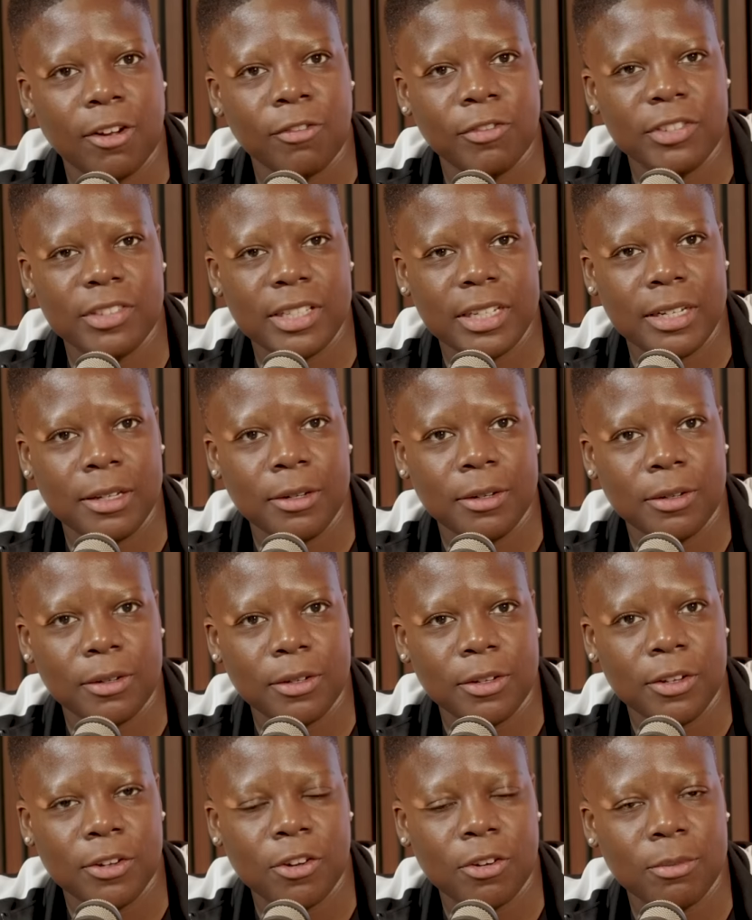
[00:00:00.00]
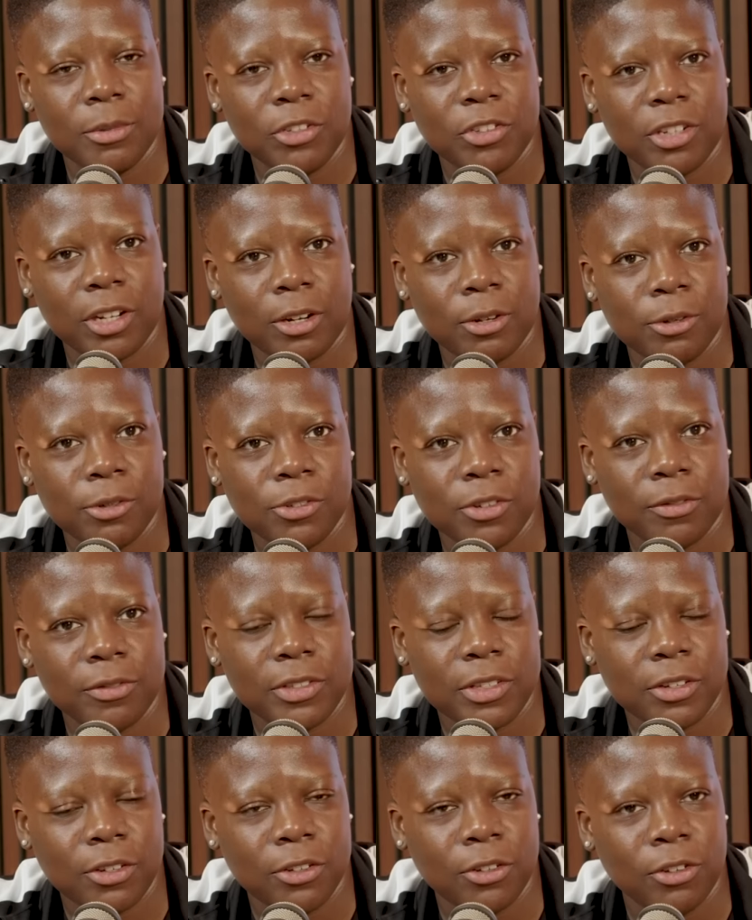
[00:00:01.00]
obviously you've got Michelle, who's
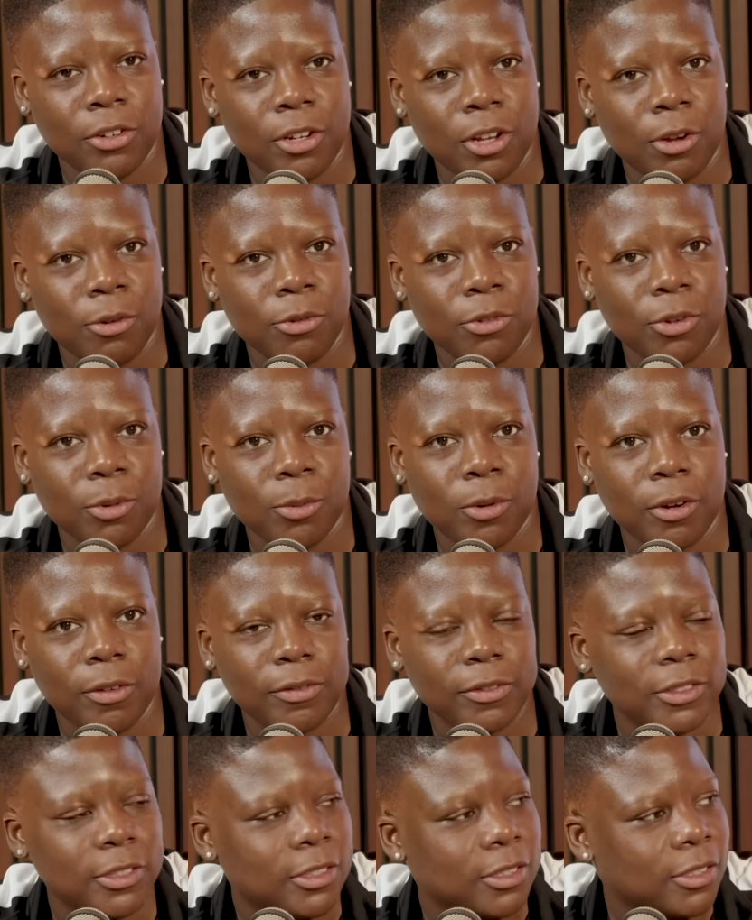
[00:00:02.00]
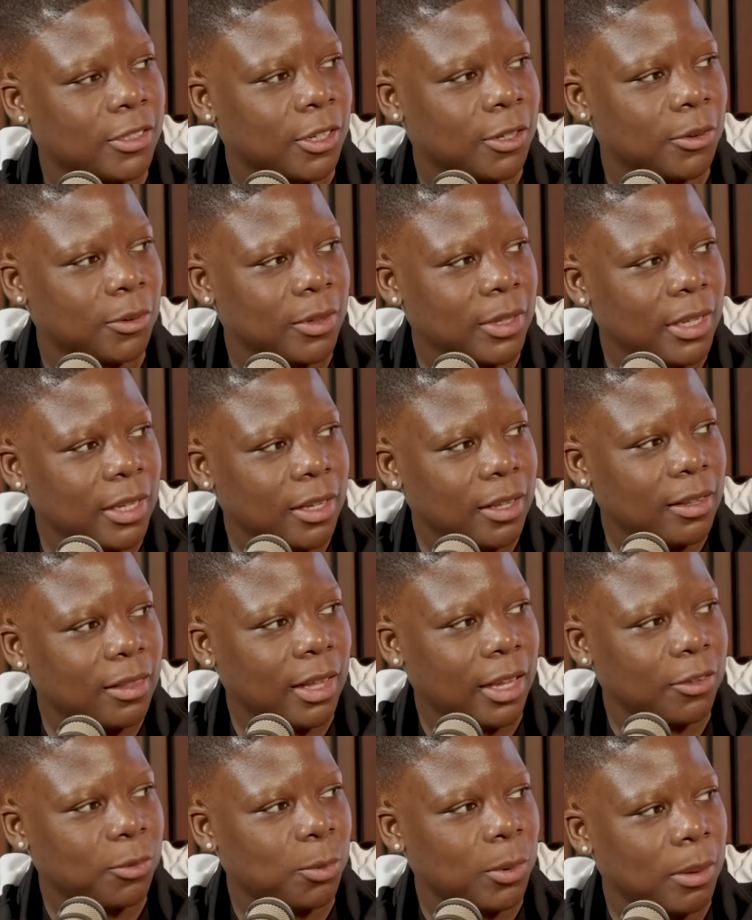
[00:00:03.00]
obviously gone on loan to Watford, so
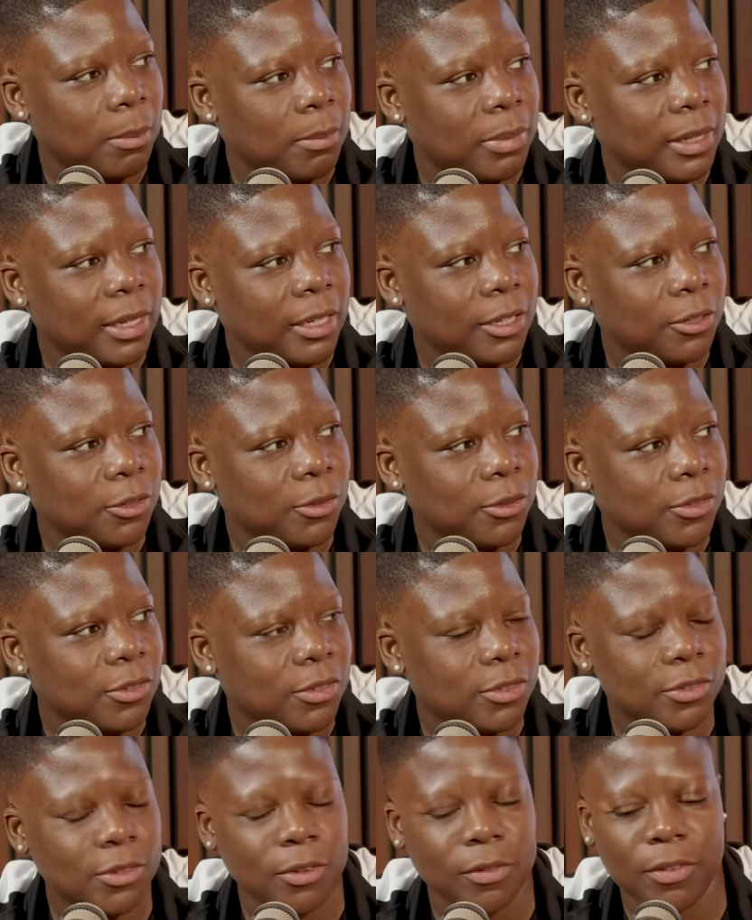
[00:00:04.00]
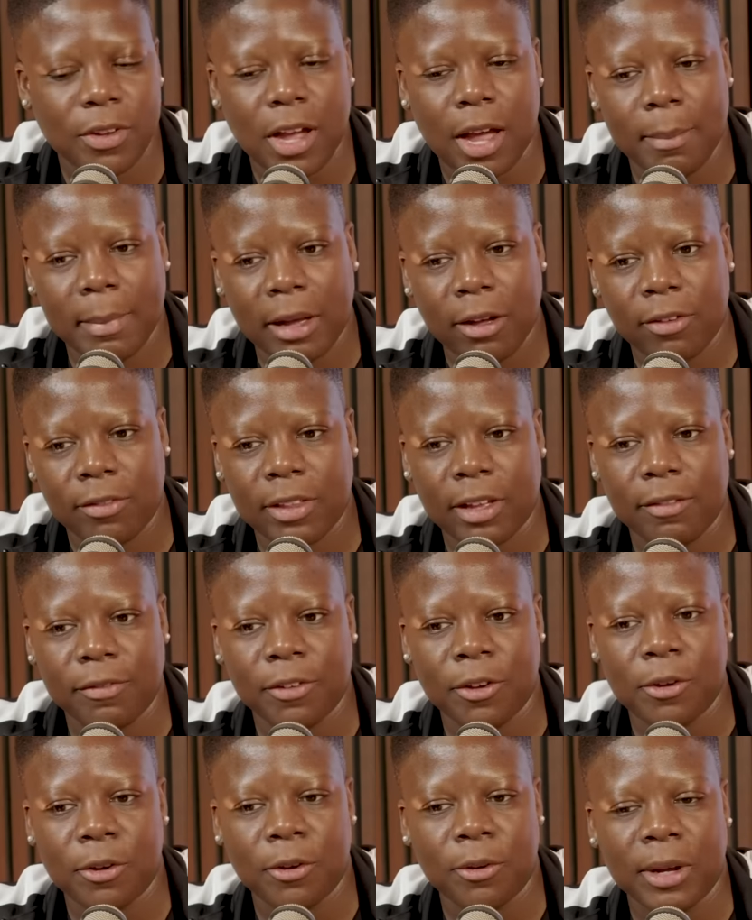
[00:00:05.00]
that's one player who's sort of come out of that
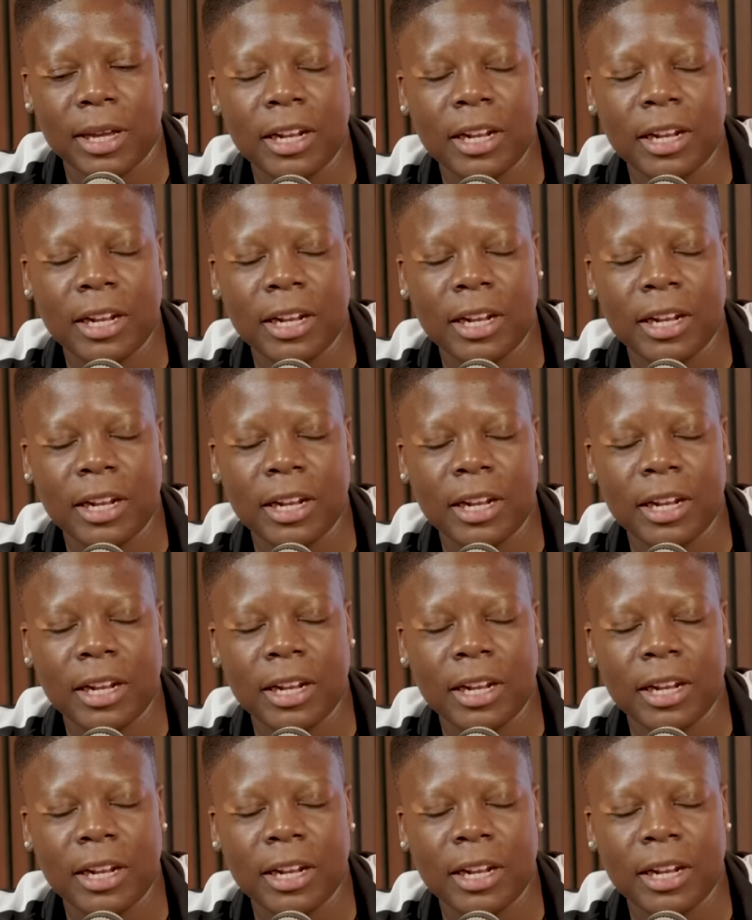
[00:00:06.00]
photo.